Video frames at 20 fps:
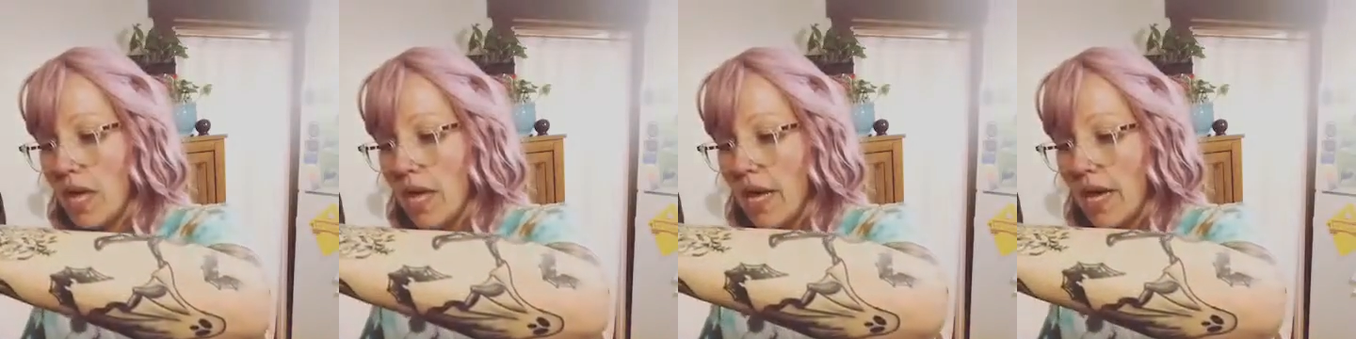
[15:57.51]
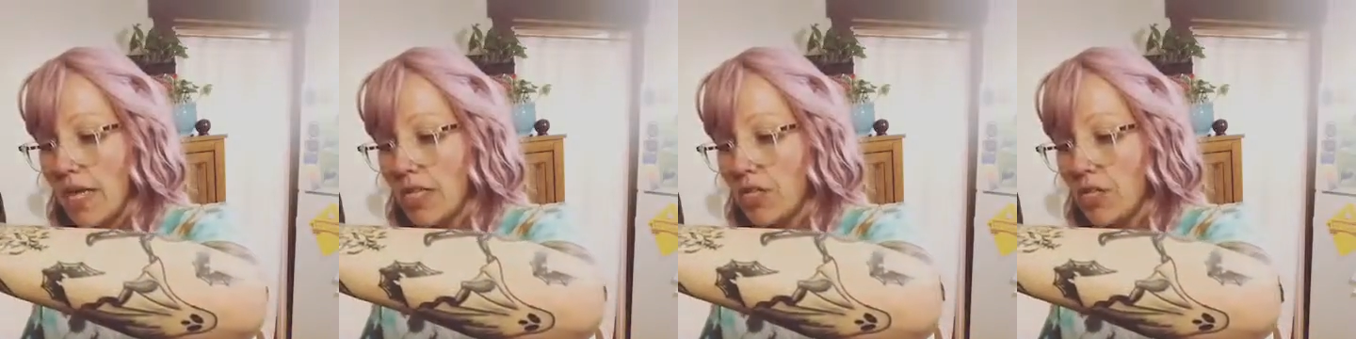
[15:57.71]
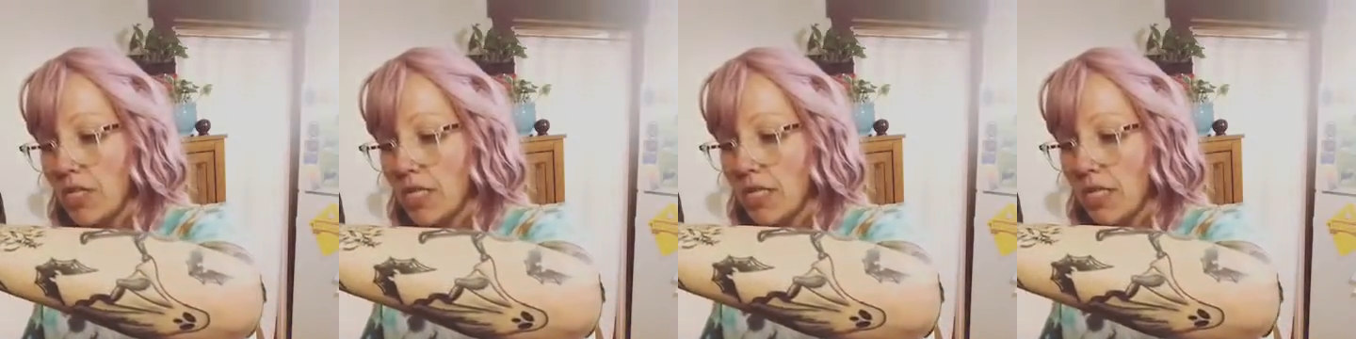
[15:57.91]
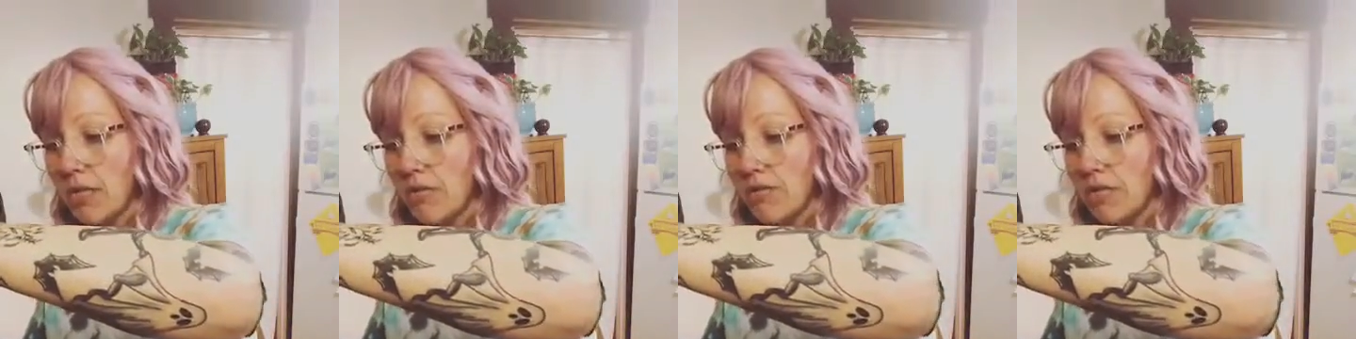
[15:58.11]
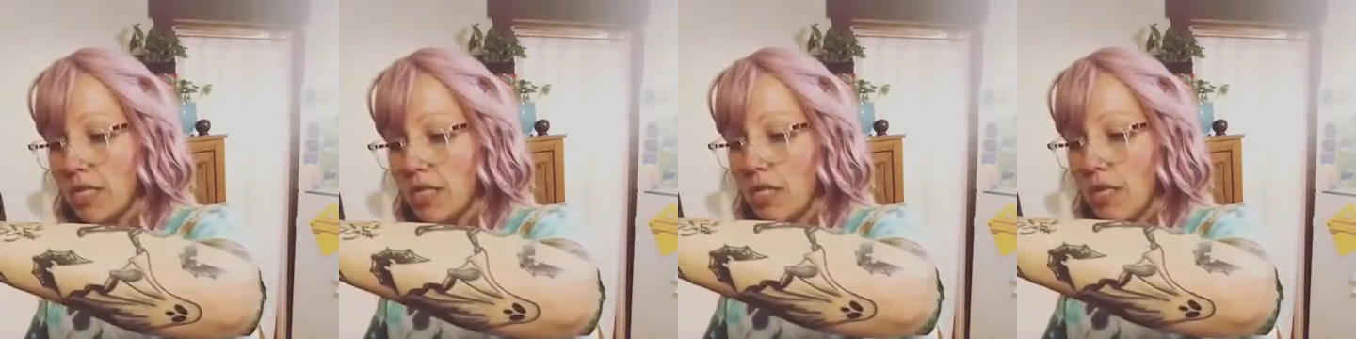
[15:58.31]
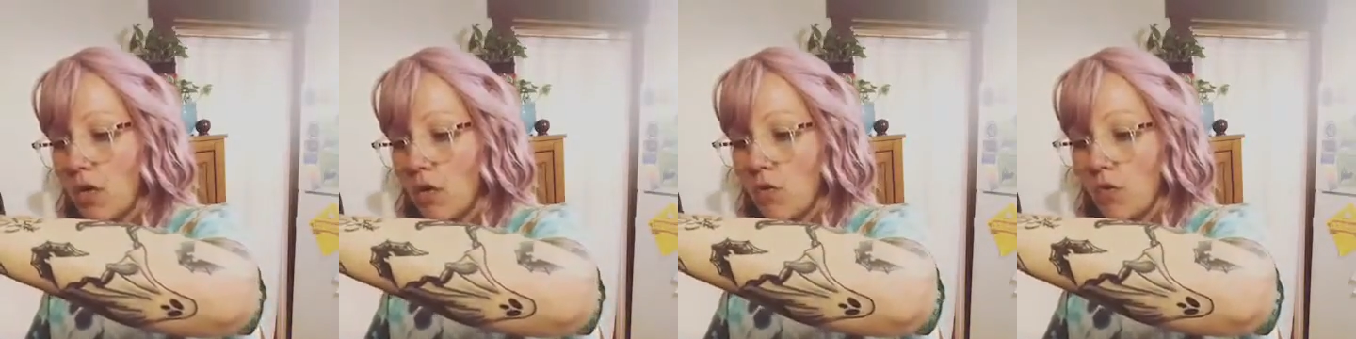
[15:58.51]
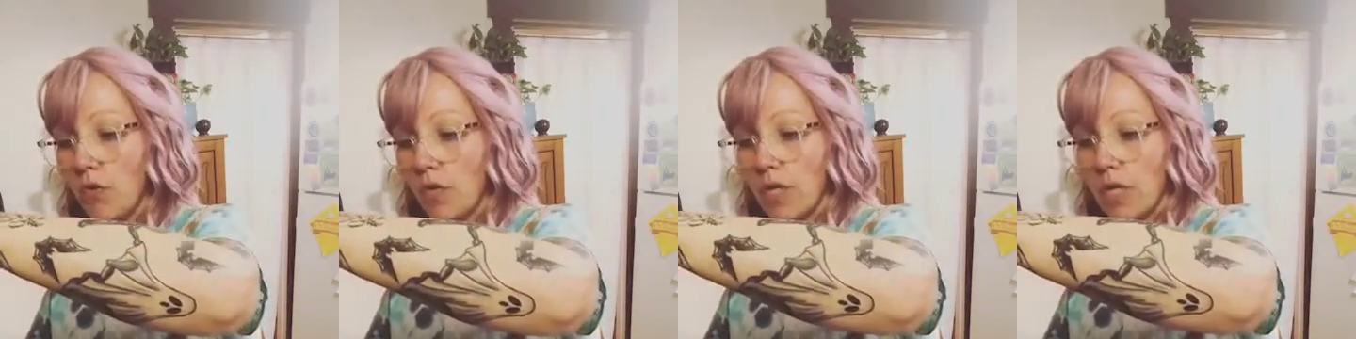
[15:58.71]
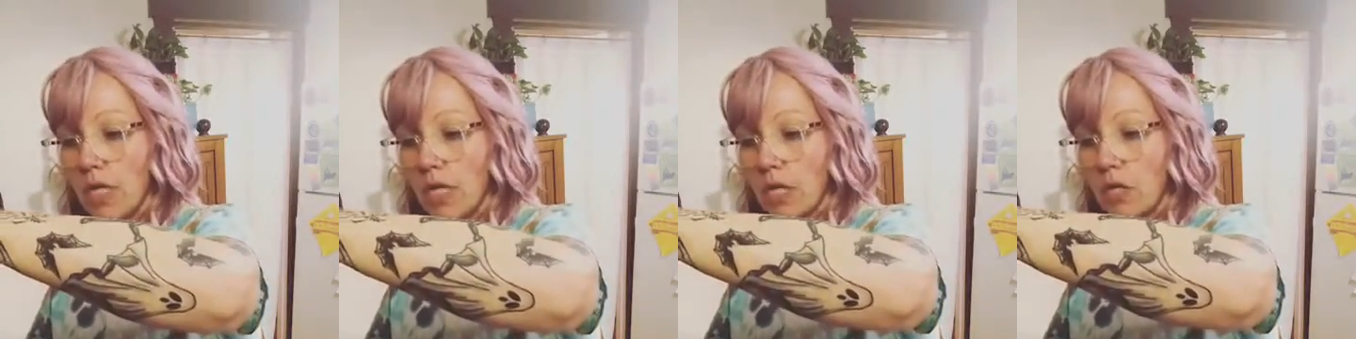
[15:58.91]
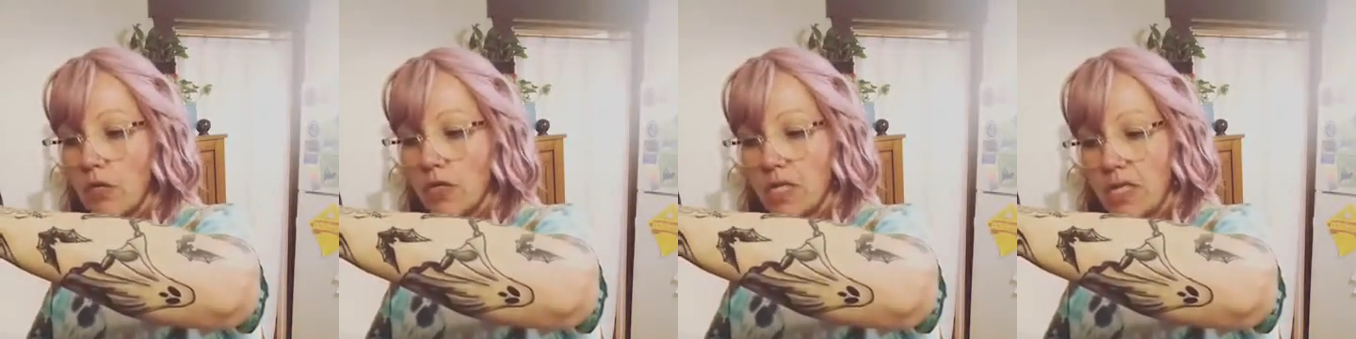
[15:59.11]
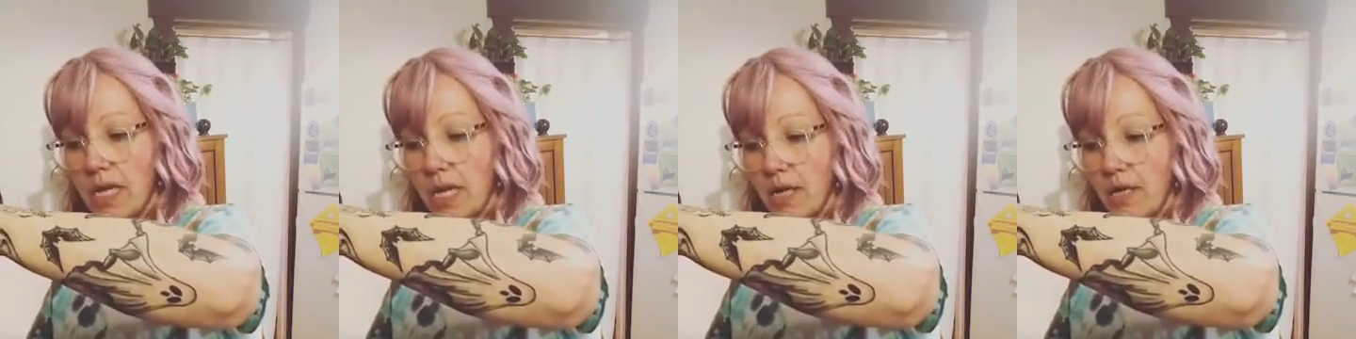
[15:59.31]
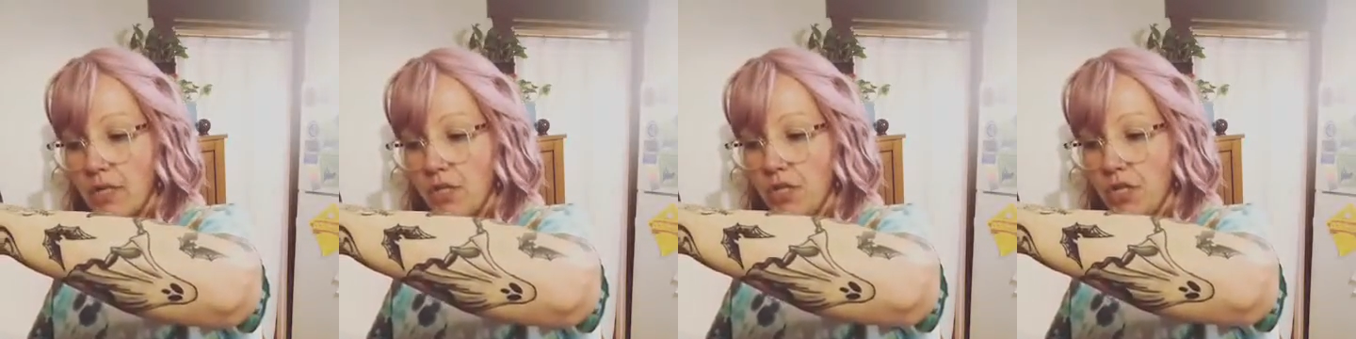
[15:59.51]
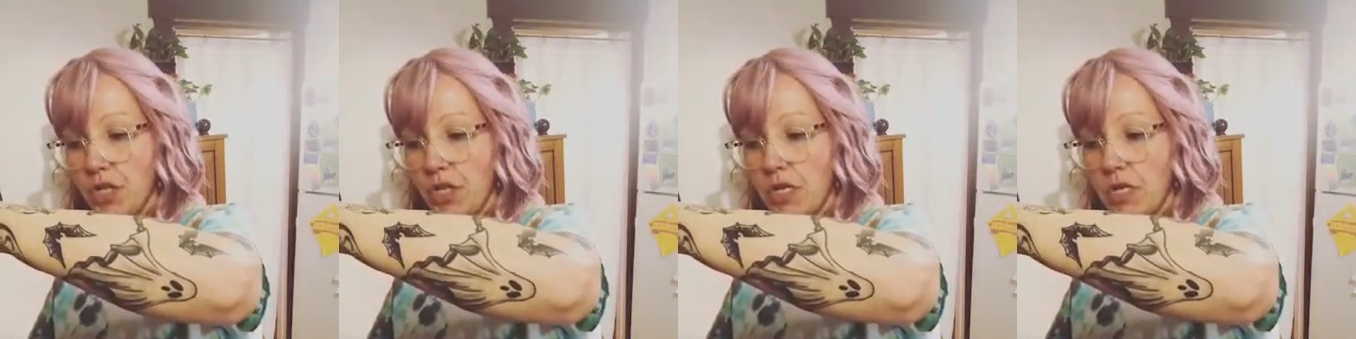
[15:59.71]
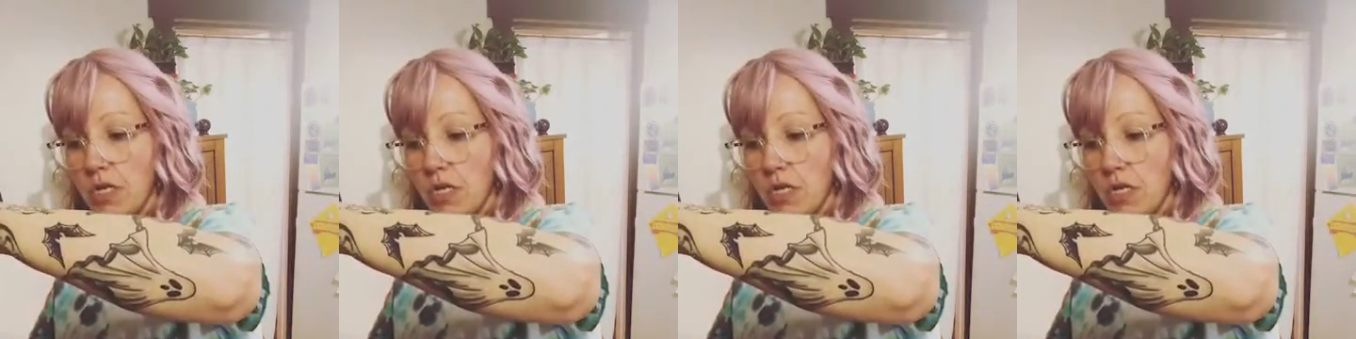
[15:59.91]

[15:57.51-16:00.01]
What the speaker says: It just gives it a really good texture